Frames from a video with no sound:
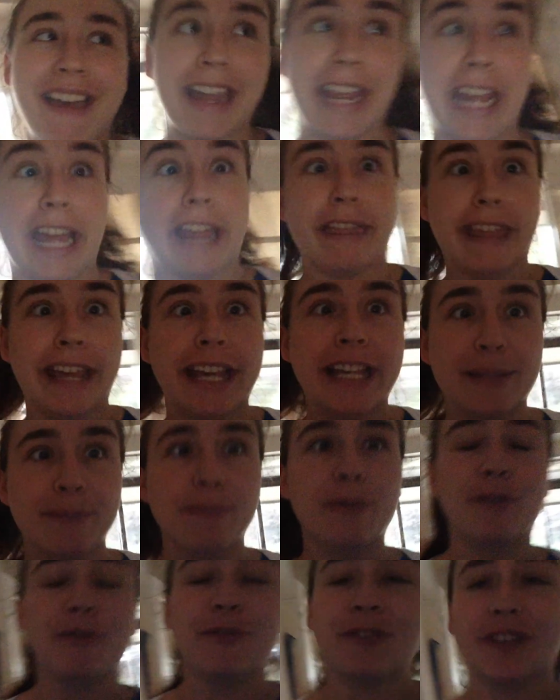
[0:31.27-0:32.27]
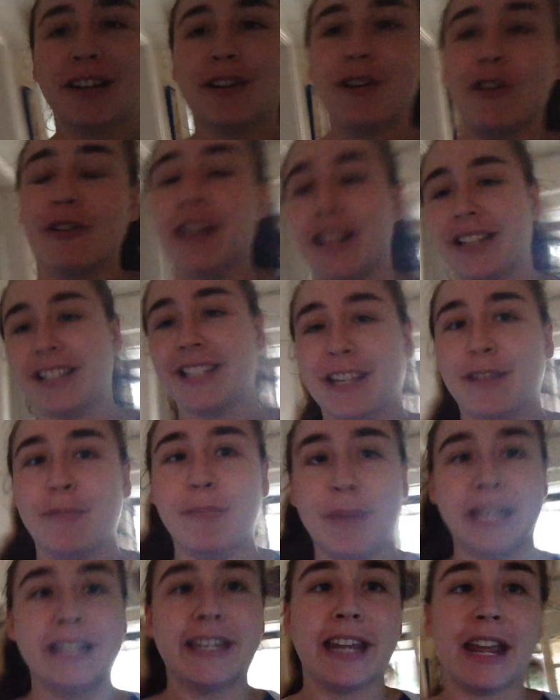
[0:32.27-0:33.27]
get things moving, or else give
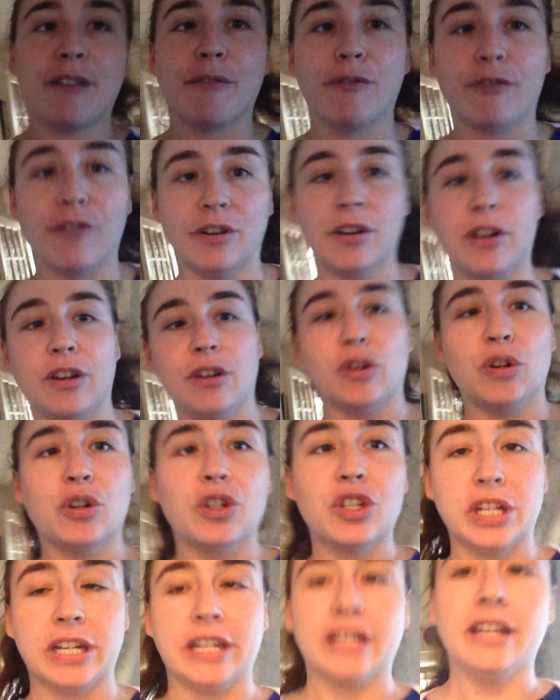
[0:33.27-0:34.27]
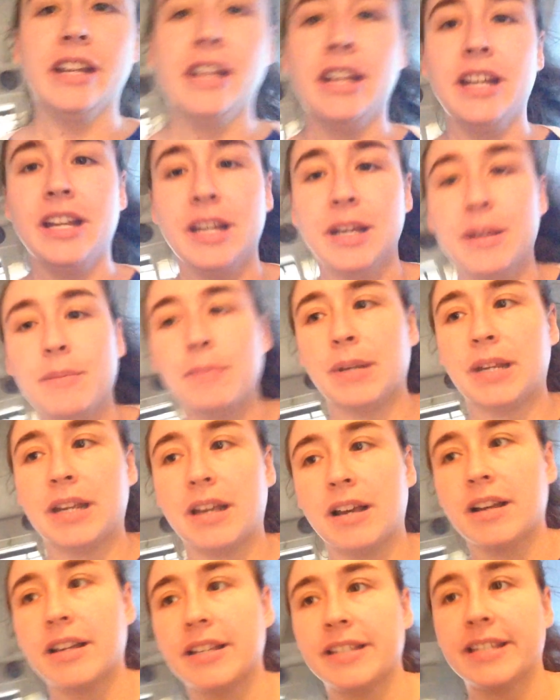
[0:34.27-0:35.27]
me a date for an induction
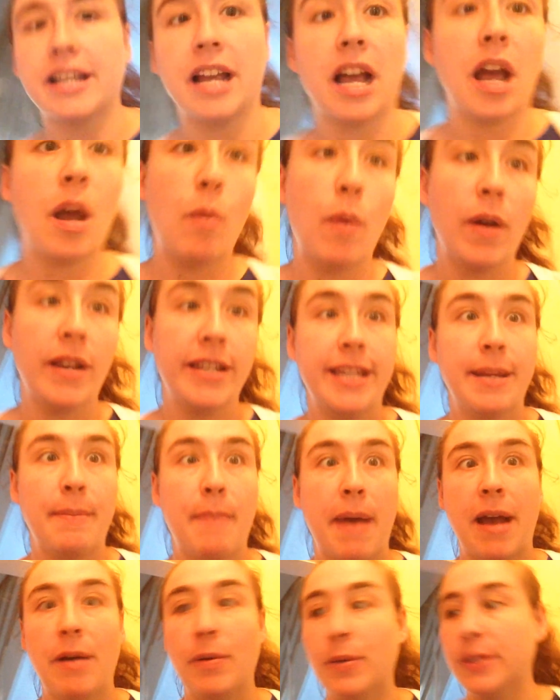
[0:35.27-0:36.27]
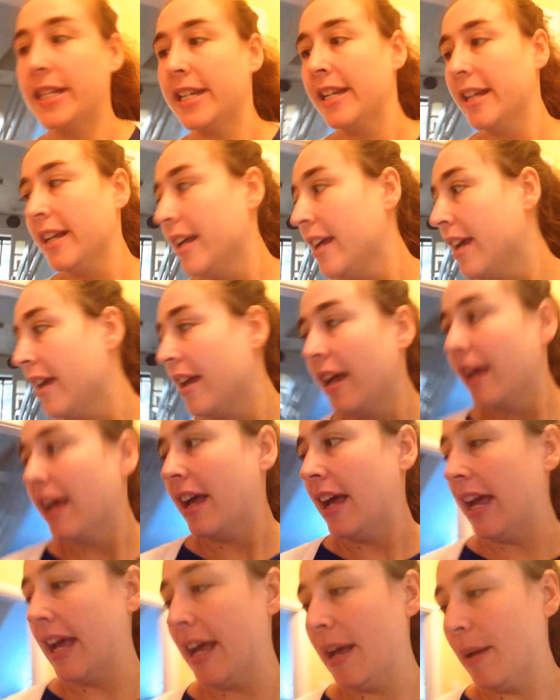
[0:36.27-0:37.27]
because I want him out.
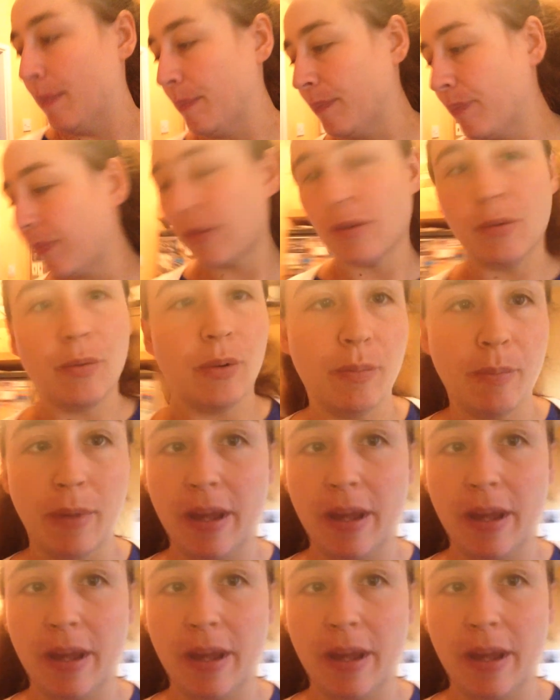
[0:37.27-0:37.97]
We're in